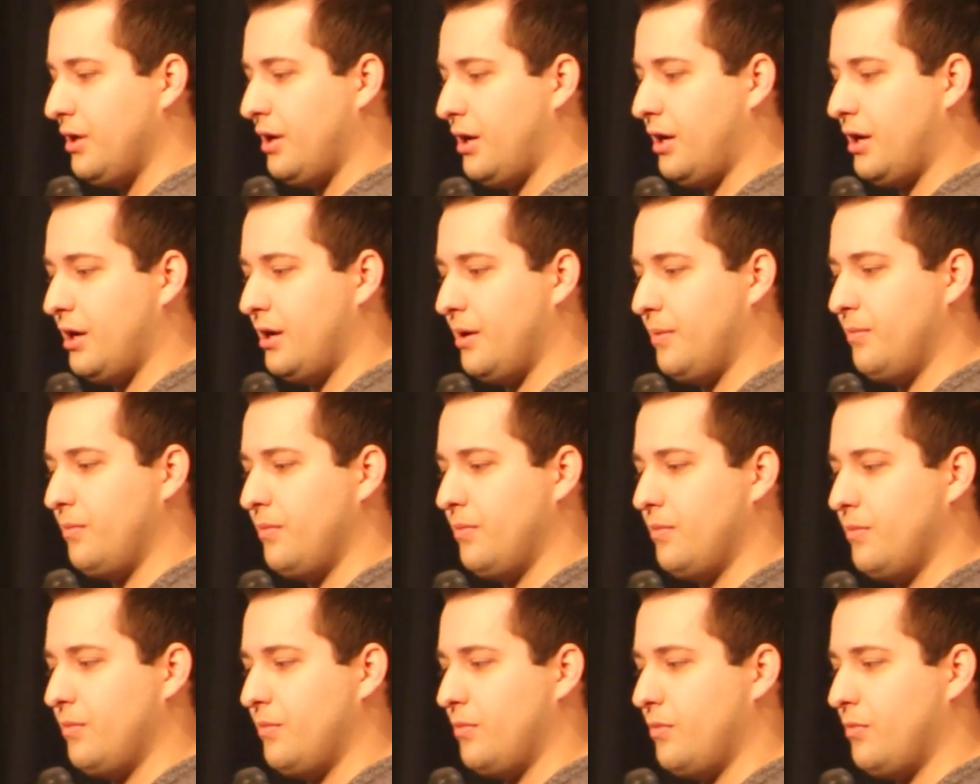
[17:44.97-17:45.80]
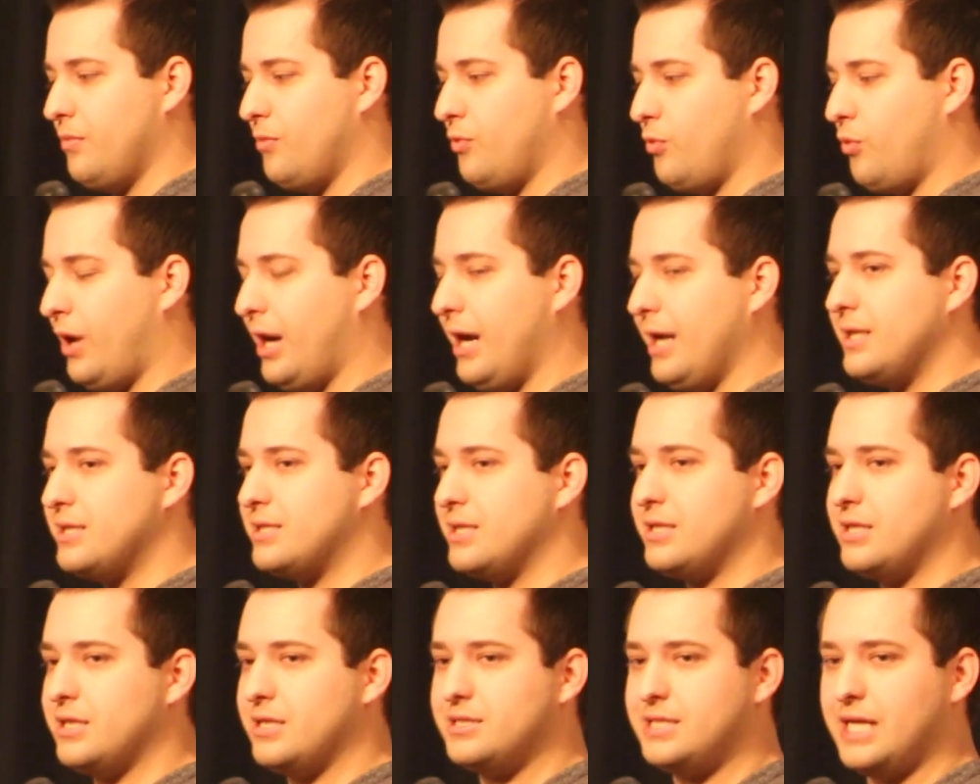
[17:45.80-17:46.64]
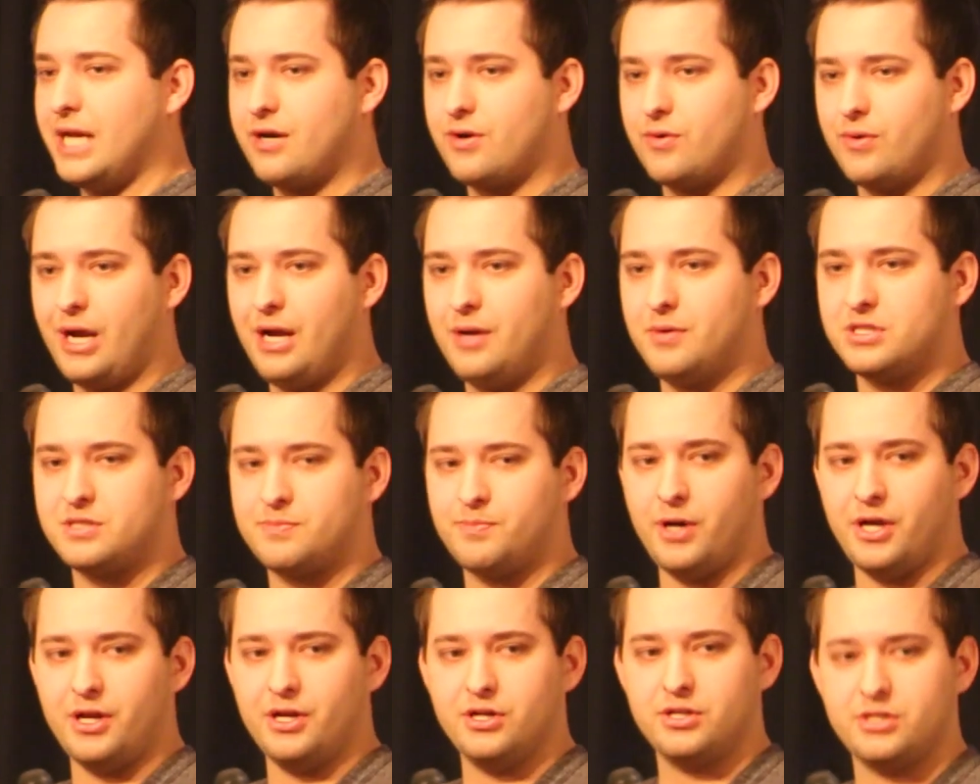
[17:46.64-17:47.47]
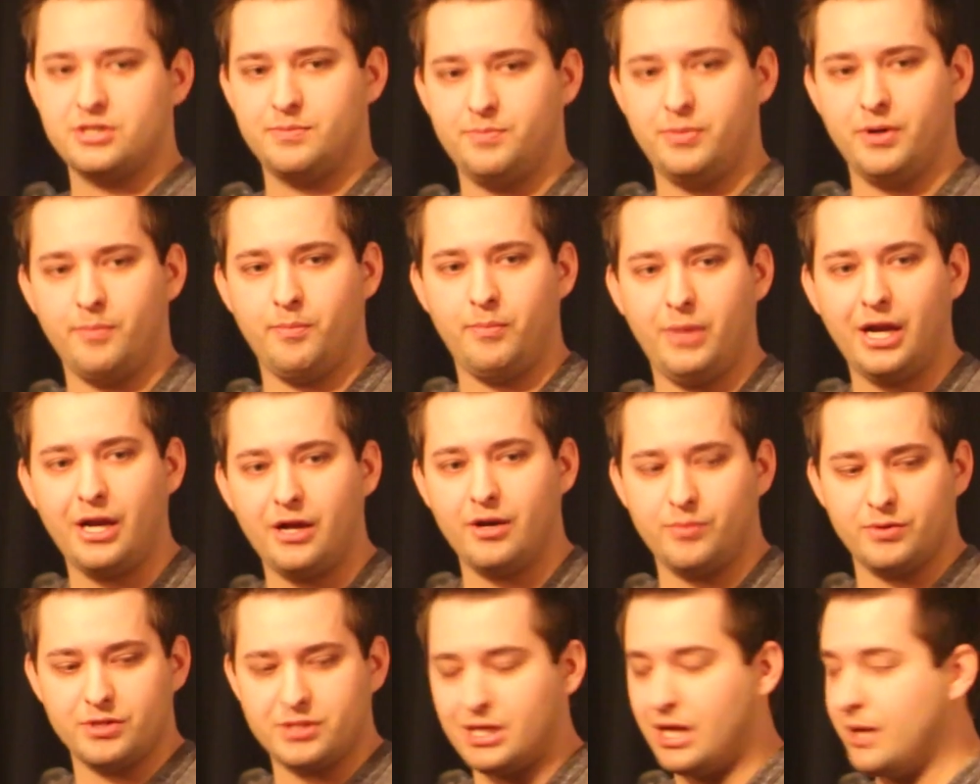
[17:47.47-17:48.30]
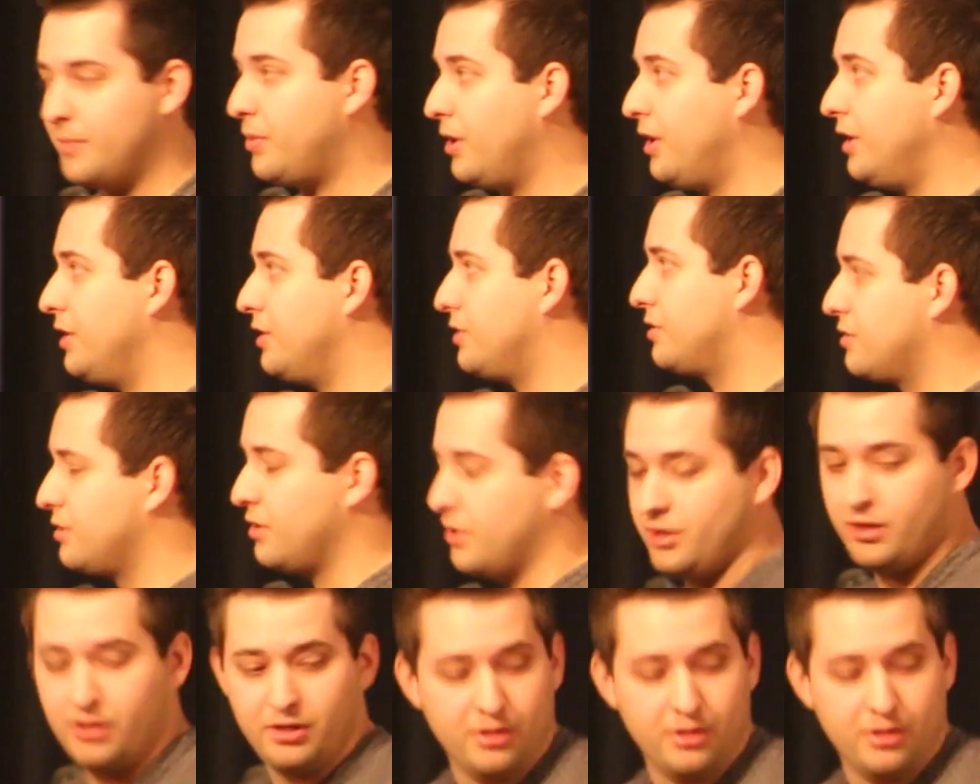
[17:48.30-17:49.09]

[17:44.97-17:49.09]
why is it that Zechariah was punished, but Mary was not punished?